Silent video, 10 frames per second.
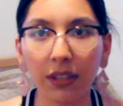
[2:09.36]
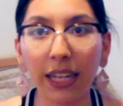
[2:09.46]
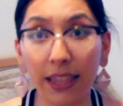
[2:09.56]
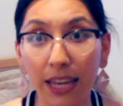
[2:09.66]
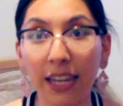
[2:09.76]

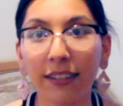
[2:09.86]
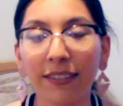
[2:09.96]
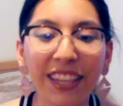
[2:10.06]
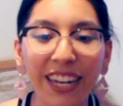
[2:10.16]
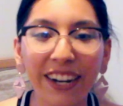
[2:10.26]
like that.
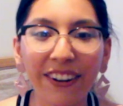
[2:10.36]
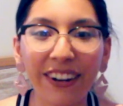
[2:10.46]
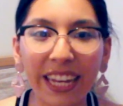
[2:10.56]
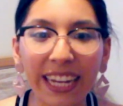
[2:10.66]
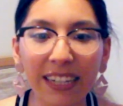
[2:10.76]
They're
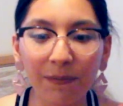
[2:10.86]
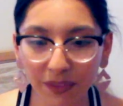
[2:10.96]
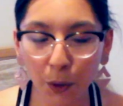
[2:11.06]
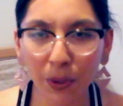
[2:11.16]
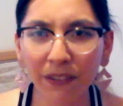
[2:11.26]
like
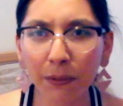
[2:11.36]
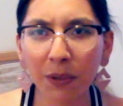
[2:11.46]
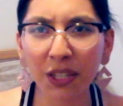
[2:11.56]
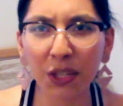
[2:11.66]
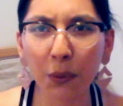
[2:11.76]
one of them's
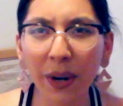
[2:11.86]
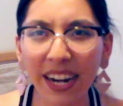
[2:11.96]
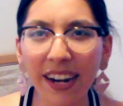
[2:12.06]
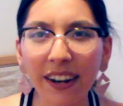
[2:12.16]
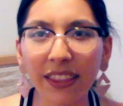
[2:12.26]
a
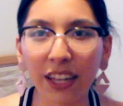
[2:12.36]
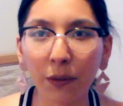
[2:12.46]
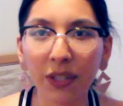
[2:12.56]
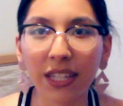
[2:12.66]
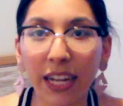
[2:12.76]
square, the other
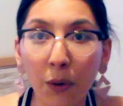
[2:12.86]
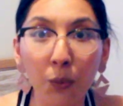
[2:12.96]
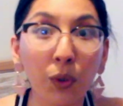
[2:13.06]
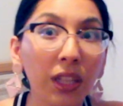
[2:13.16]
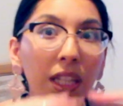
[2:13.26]
one's like a
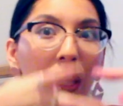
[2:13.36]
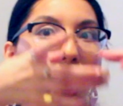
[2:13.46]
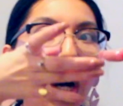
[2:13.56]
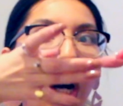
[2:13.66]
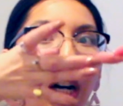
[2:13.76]
really
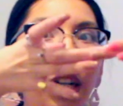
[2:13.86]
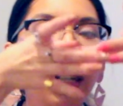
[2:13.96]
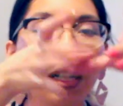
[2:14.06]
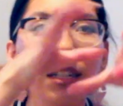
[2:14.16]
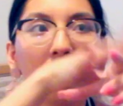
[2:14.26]
long
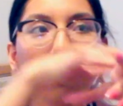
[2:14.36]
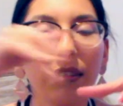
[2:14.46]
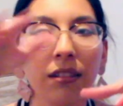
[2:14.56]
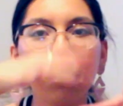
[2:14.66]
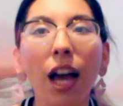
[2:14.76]

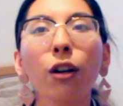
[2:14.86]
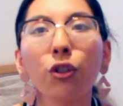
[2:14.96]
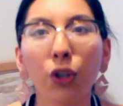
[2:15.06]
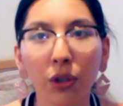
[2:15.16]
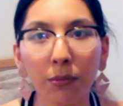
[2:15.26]
I'll
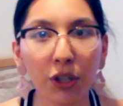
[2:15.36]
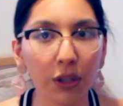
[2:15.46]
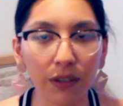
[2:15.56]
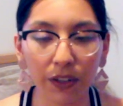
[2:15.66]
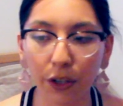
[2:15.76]
show them to you
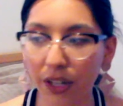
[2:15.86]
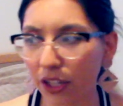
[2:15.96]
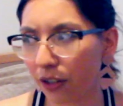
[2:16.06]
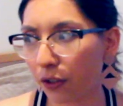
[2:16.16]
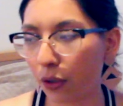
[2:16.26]
in the video. I
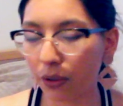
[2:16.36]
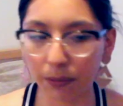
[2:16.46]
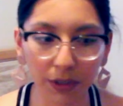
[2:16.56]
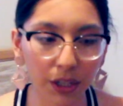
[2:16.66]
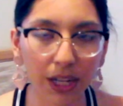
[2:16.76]
should have showed
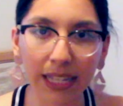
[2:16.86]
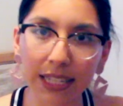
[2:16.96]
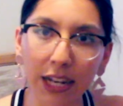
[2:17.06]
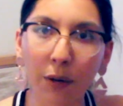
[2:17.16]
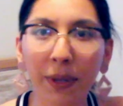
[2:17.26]
them to you guys
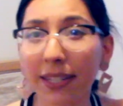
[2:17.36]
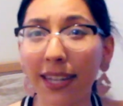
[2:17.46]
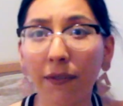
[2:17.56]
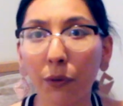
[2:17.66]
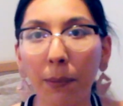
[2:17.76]
now because I
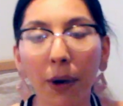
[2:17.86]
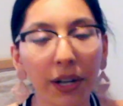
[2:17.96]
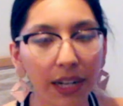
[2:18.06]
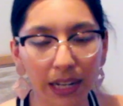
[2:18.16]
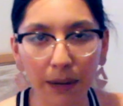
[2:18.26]
haven't
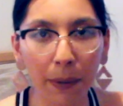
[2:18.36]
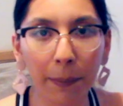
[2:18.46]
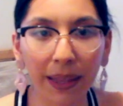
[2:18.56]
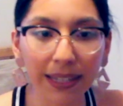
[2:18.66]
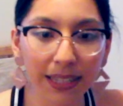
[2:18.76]
potted any of my
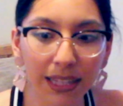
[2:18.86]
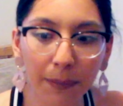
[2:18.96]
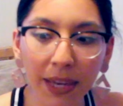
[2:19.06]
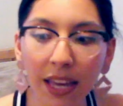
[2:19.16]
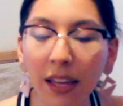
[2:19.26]
plants in
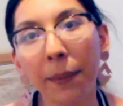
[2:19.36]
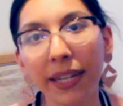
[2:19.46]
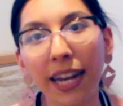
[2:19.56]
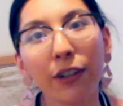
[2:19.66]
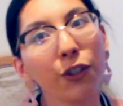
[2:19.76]
them yet,
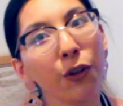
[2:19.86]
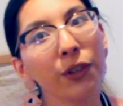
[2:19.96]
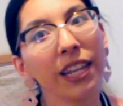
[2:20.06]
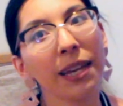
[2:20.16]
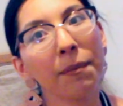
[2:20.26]
but I'll show
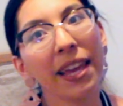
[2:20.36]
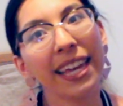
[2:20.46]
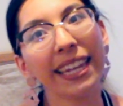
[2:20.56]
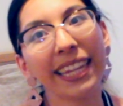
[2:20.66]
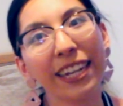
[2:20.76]
them
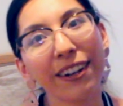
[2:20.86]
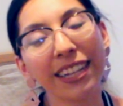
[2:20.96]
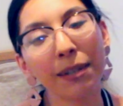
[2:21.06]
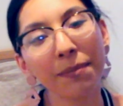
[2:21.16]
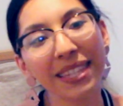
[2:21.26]
in later
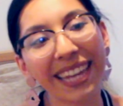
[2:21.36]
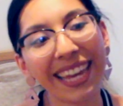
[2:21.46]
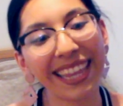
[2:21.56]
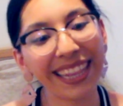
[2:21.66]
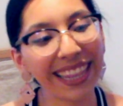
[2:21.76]
clips
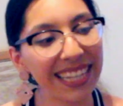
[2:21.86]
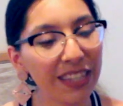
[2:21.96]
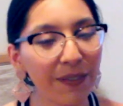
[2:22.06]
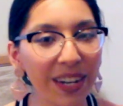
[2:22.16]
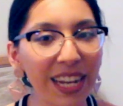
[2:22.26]
in this
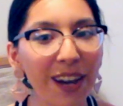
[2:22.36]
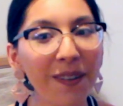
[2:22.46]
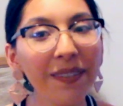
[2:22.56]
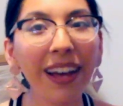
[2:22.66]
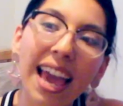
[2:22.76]

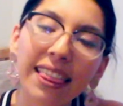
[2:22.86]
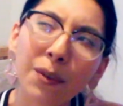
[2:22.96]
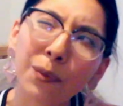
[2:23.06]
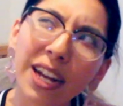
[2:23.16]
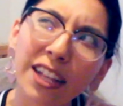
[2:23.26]
video. And
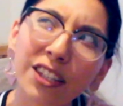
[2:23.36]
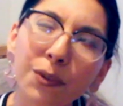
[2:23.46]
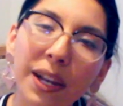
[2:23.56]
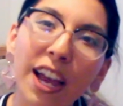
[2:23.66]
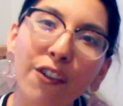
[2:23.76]
then what else
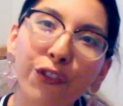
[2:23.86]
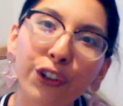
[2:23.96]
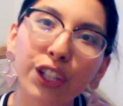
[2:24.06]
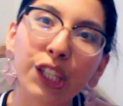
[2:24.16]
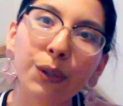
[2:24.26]
do I have
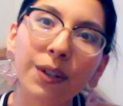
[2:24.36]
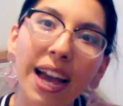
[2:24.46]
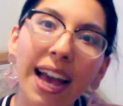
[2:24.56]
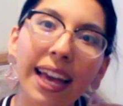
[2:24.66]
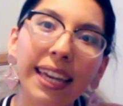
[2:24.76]
for you
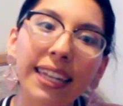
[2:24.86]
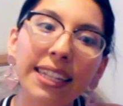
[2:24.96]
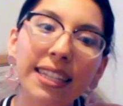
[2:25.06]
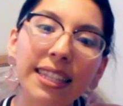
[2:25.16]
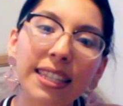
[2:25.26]

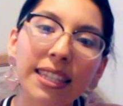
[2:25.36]
guys?